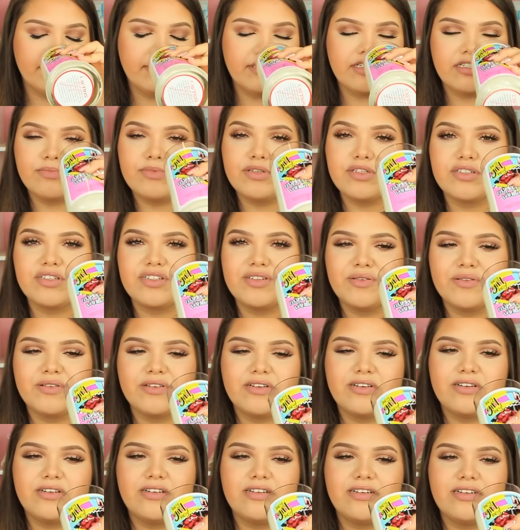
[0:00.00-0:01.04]
Smells so
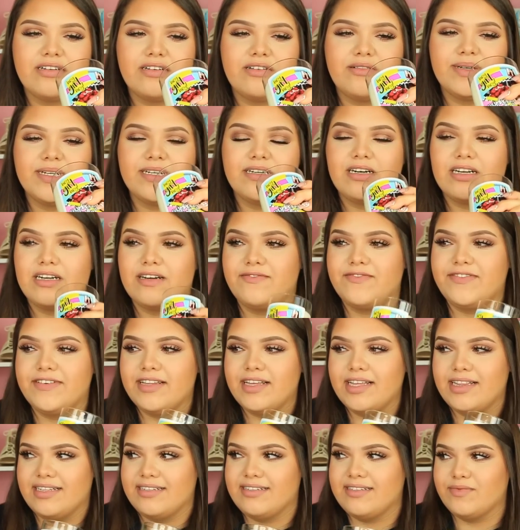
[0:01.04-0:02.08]
good. Oh my god, I feel
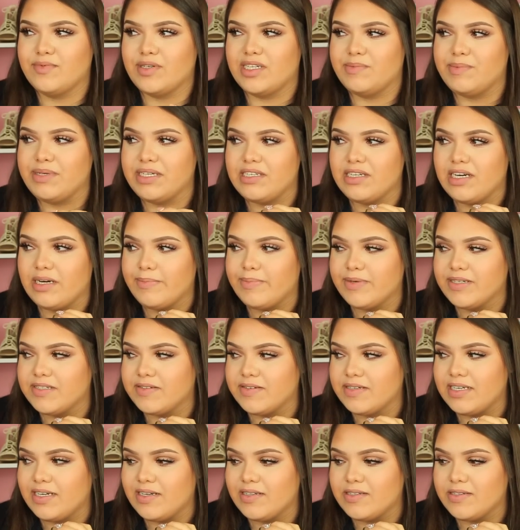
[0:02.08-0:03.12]
like this is one of my top ones
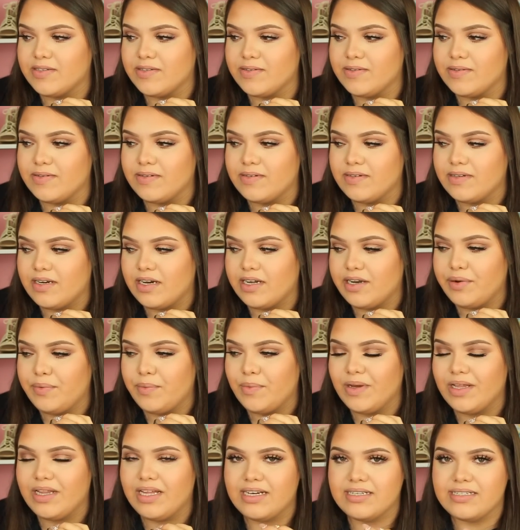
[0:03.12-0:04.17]
right now too. I didn't
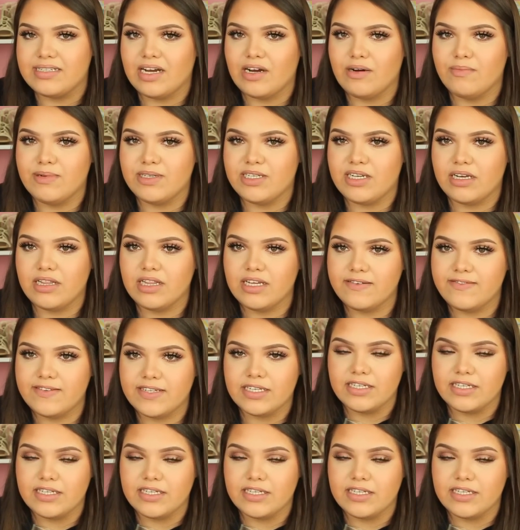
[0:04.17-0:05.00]
realize how much I loved